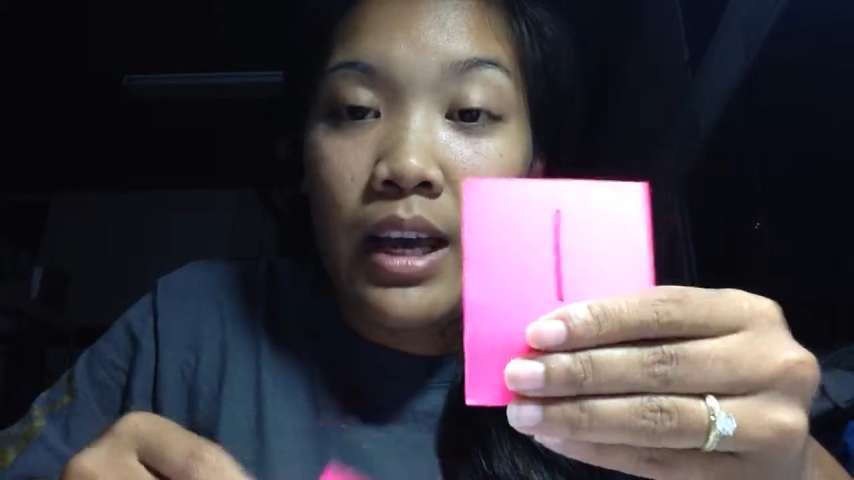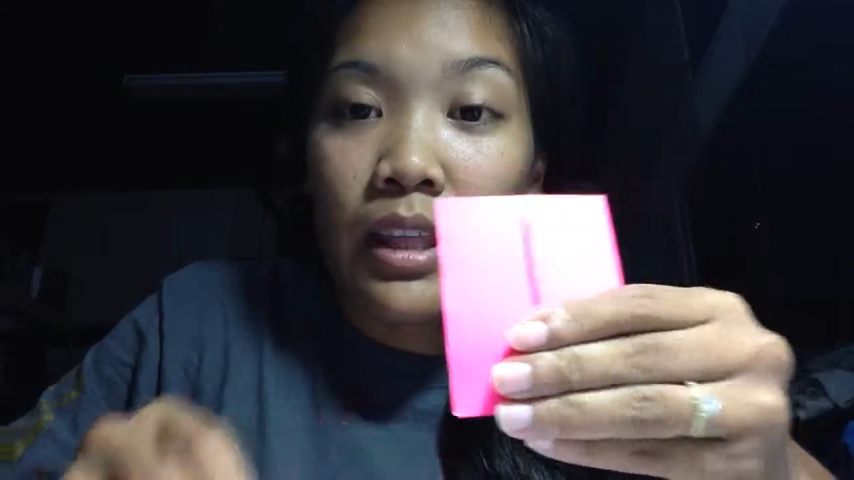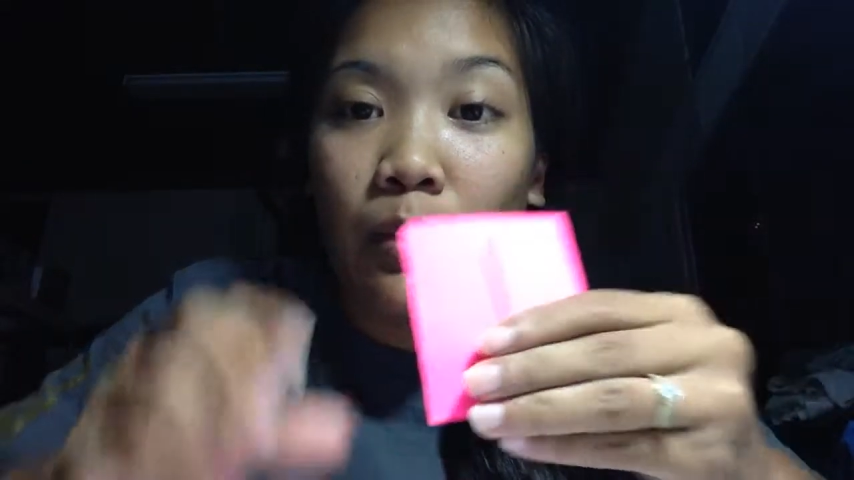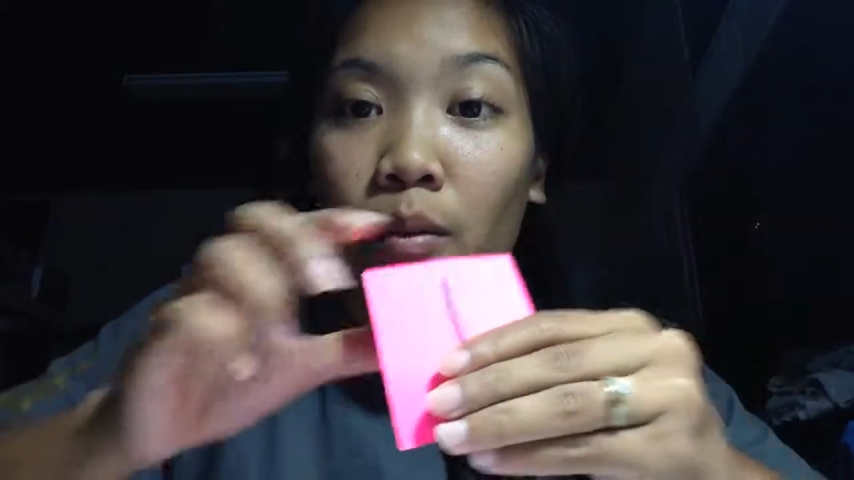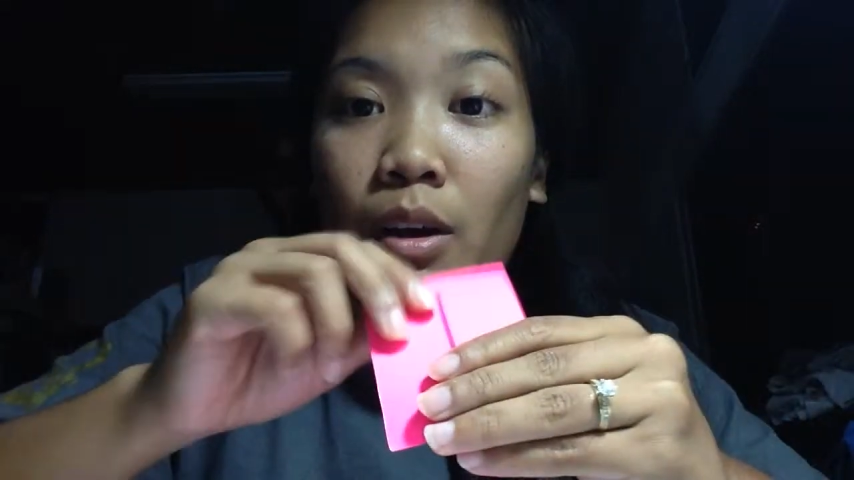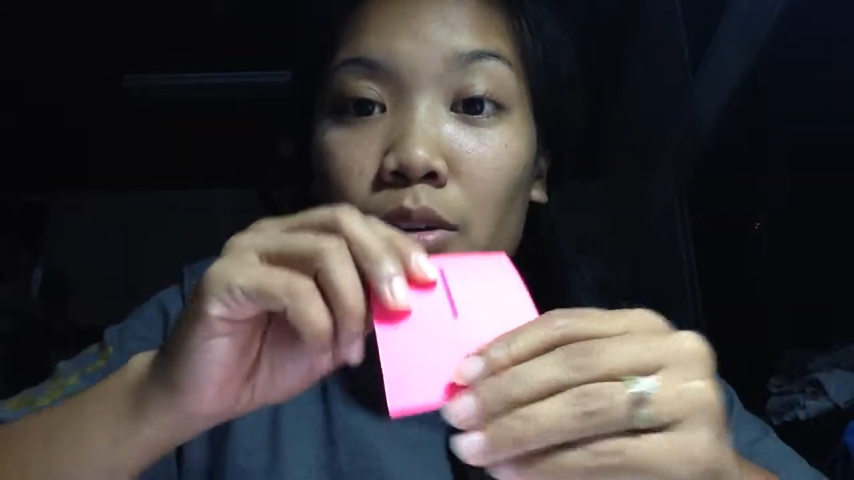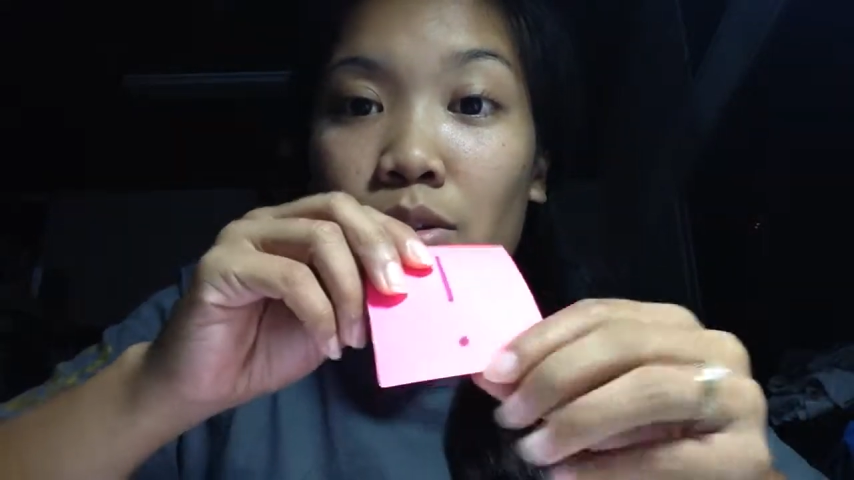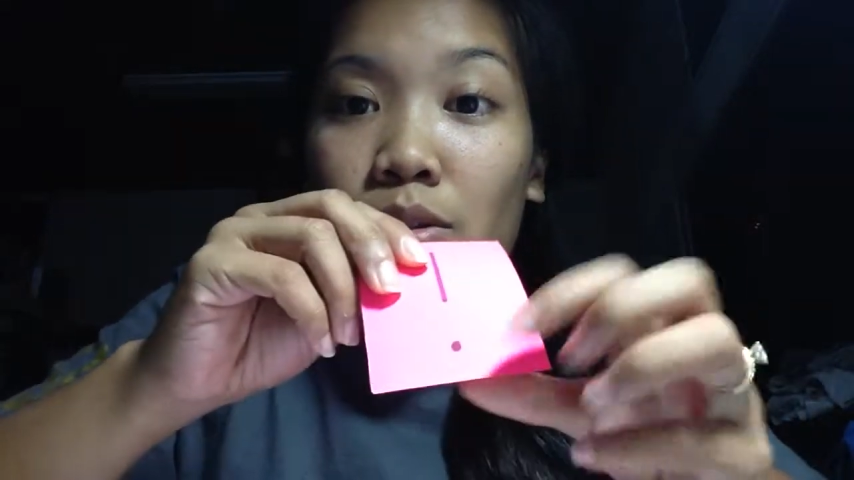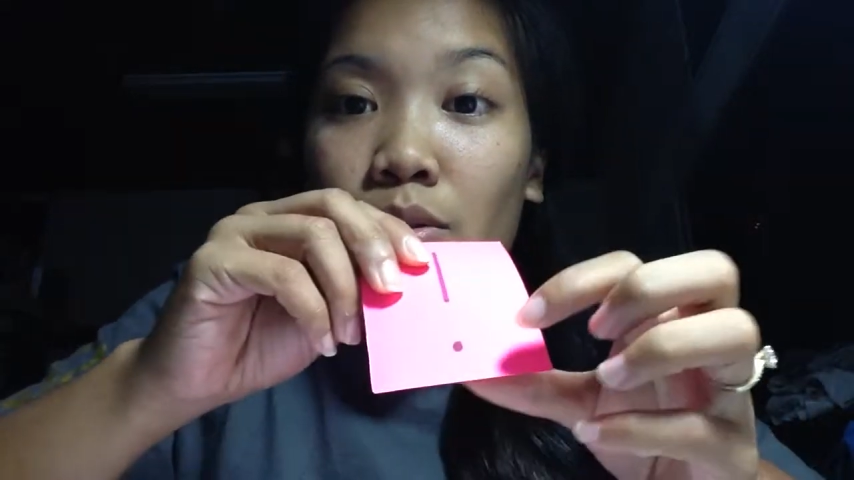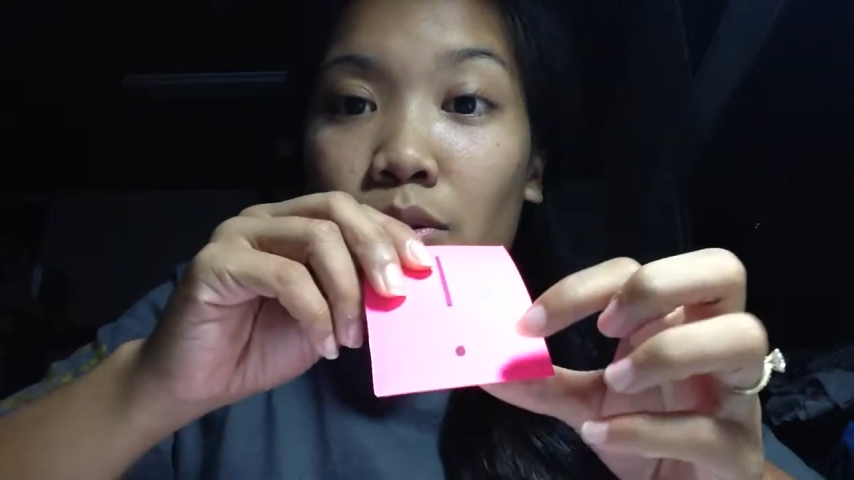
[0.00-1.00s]
and then we
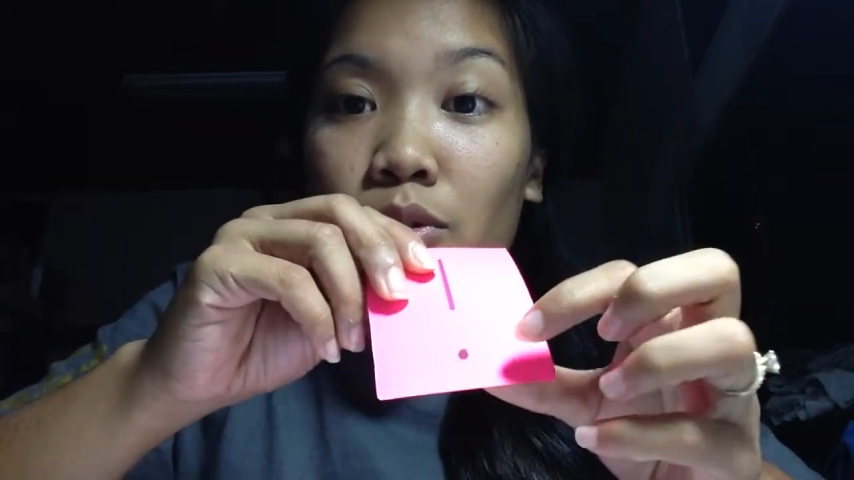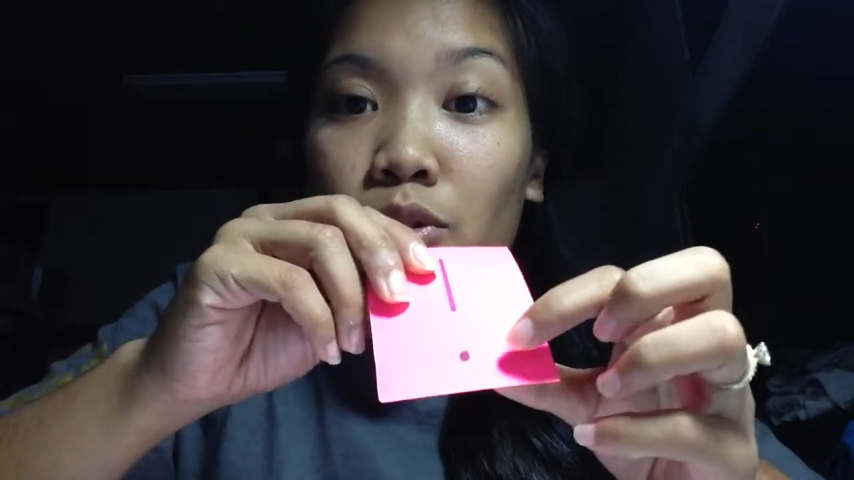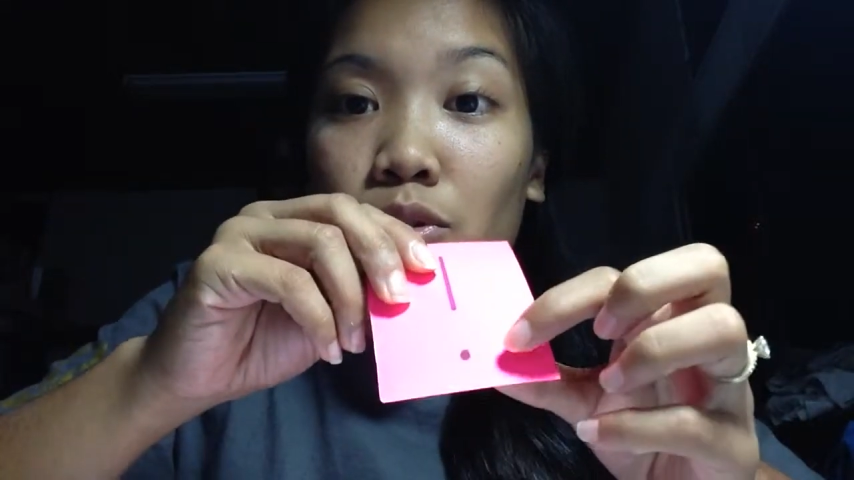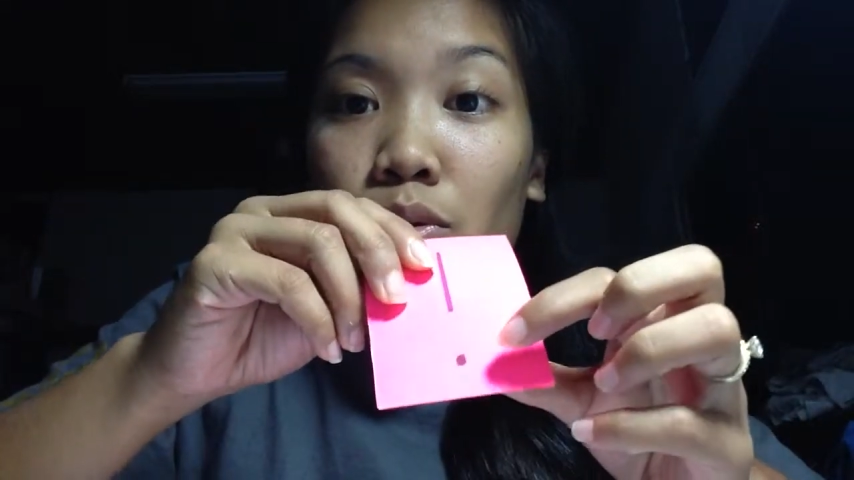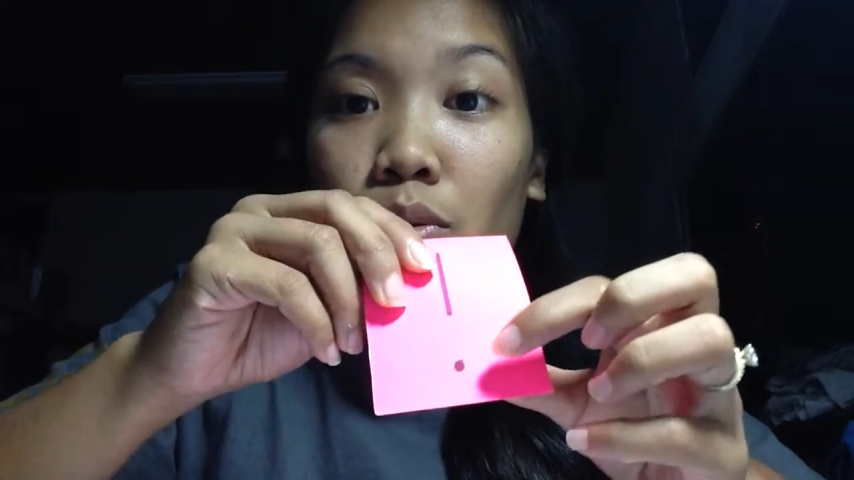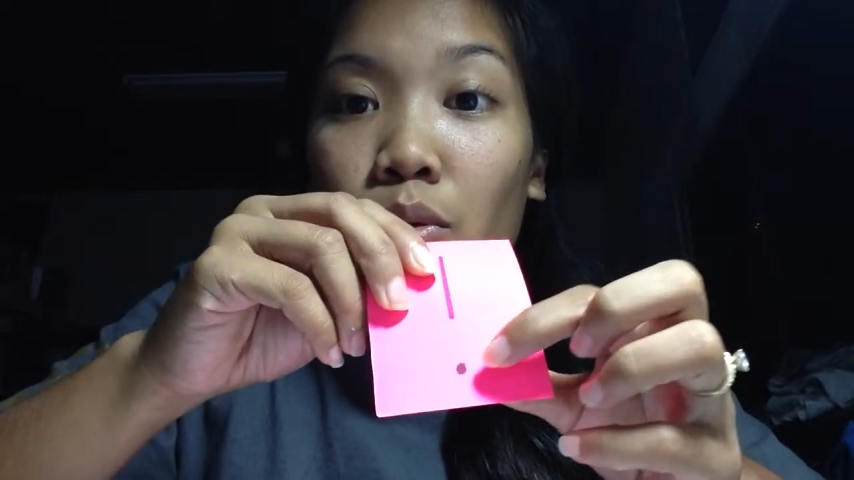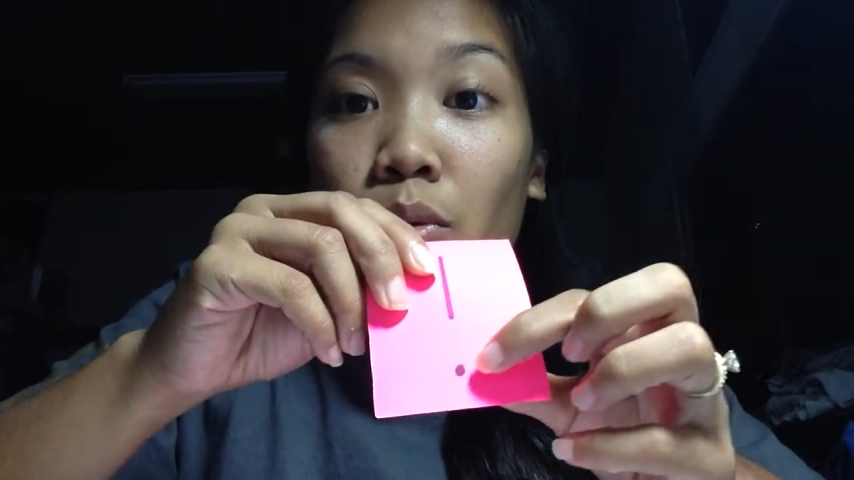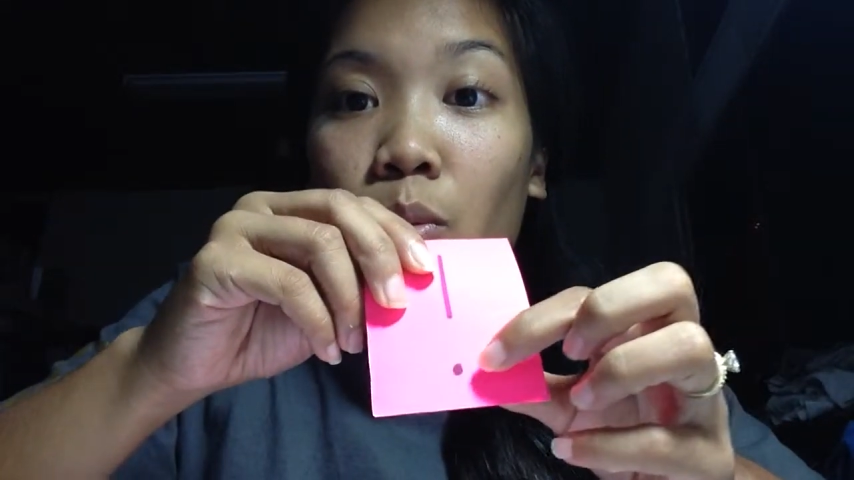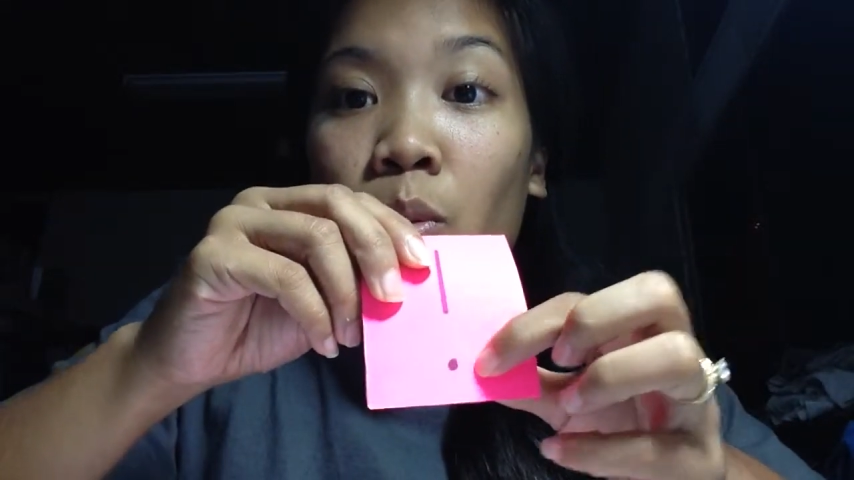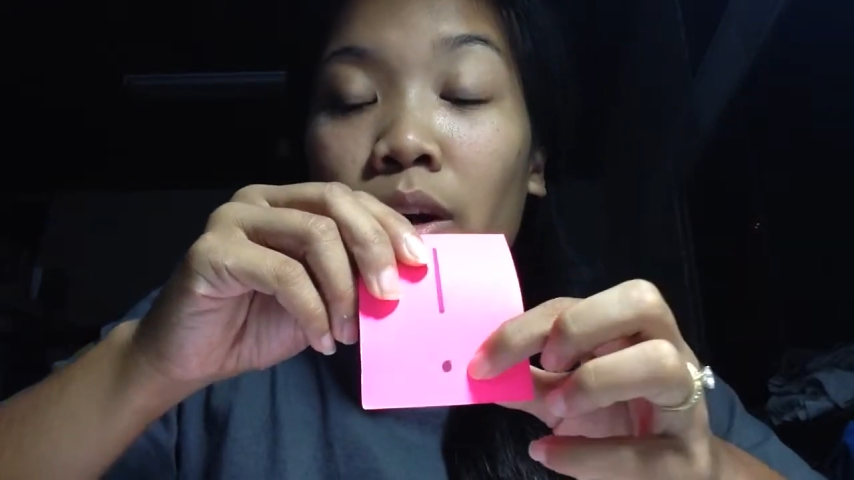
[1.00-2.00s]
also drew
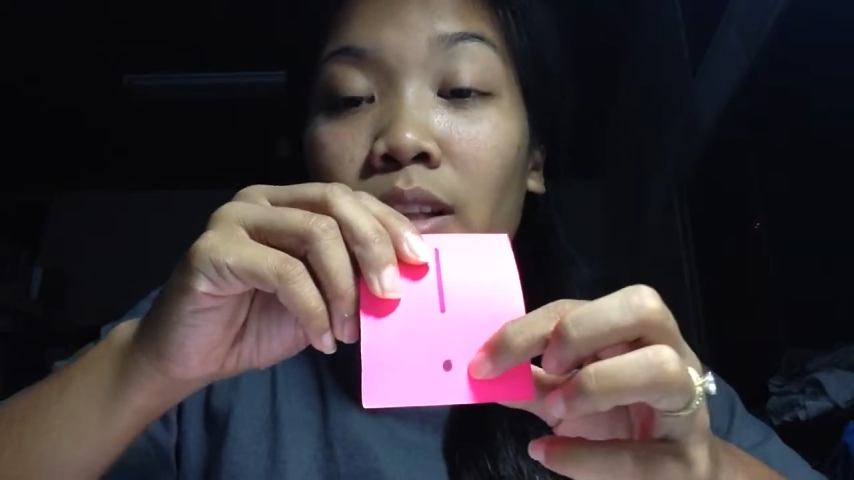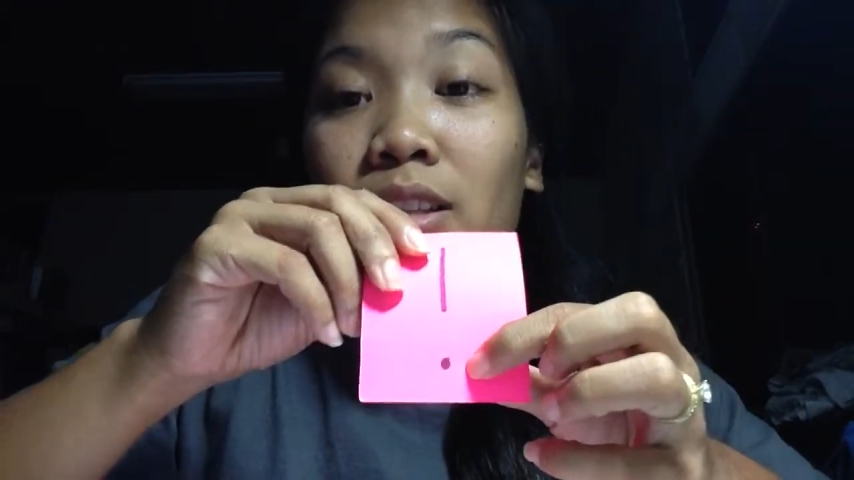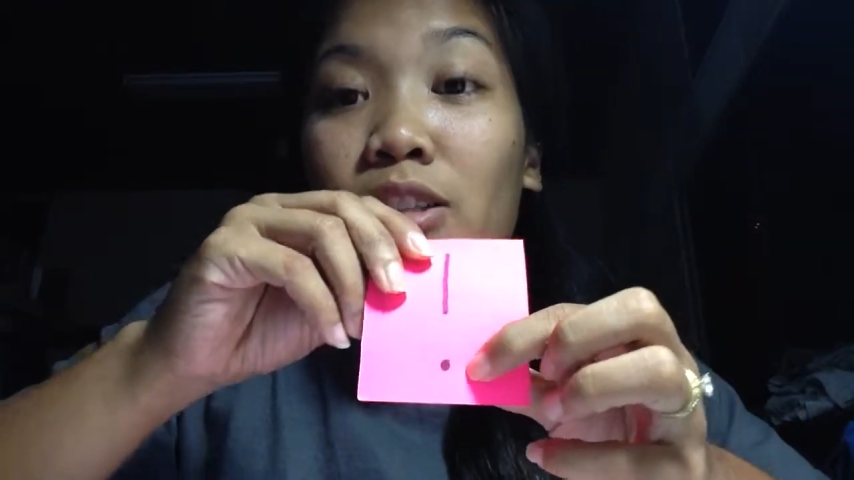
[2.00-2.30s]
1